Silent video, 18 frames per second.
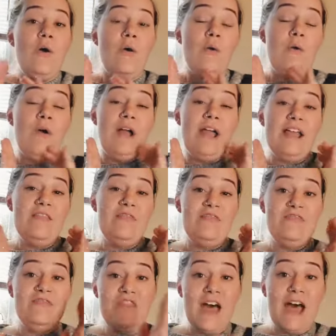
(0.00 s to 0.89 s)

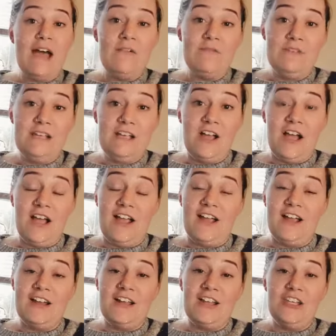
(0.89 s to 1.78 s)
in that
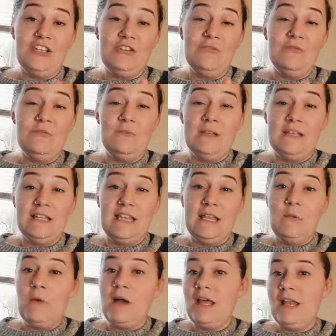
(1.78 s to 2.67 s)
regard, you
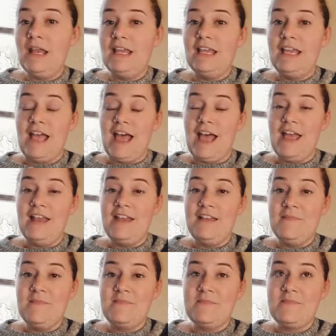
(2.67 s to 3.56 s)
really want to
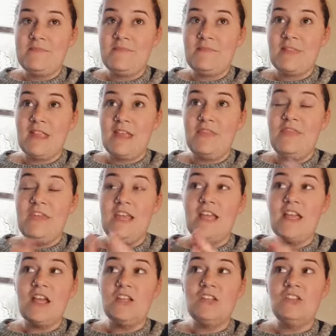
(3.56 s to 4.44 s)

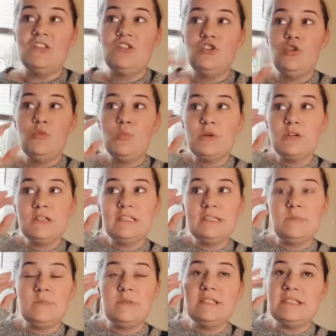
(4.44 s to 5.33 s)
think super
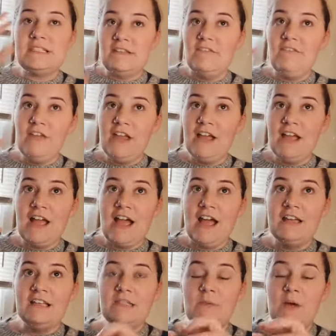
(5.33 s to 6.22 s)
specific
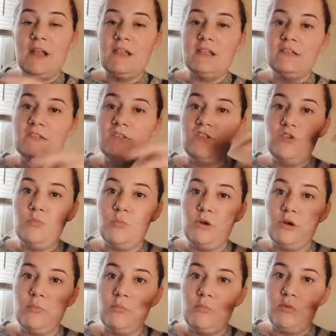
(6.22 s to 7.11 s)
as well as
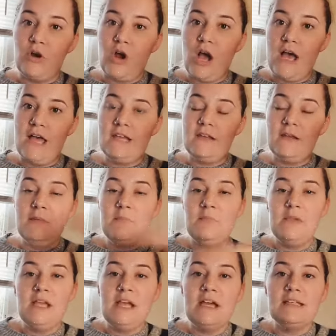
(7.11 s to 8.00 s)
super broad,
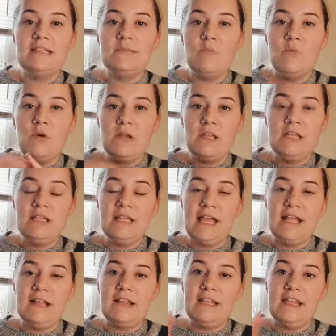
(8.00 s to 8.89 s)
because more than
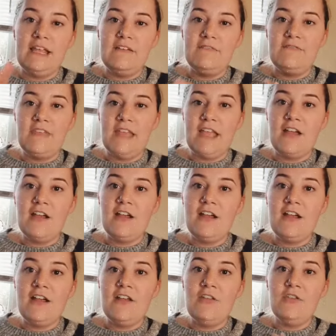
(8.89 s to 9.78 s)
likely, if they
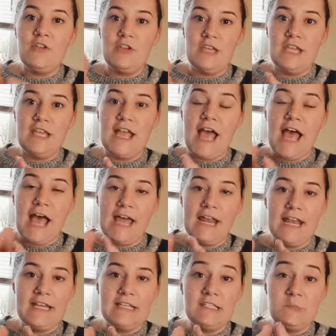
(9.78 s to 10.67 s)
are looking at
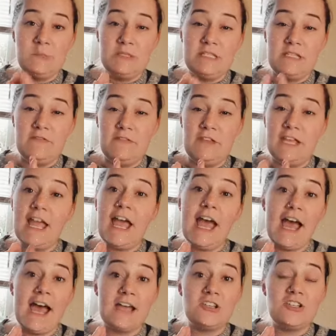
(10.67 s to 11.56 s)
a specific
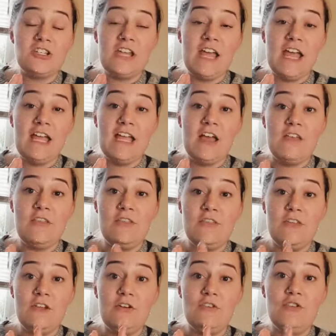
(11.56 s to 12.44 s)
hashtag,
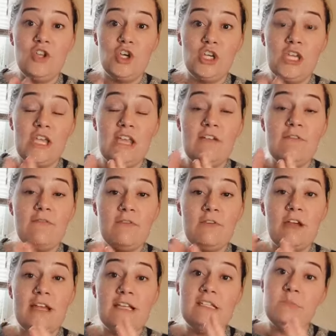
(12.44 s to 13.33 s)
they're looking for
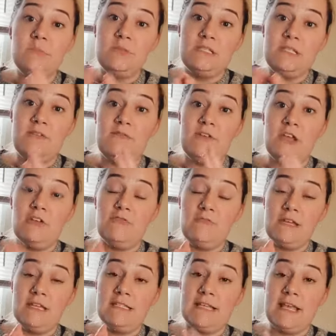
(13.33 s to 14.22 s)
a specific
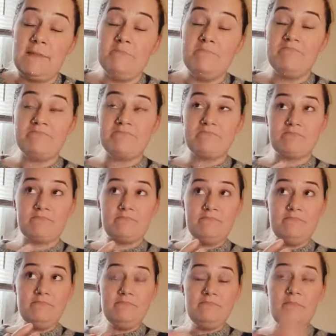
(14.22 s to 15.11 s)
reason.
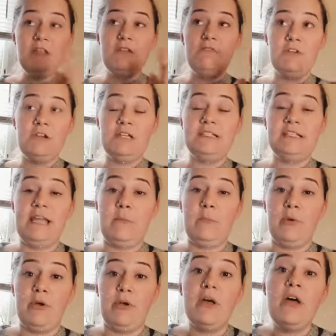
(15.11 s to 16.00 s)
For example,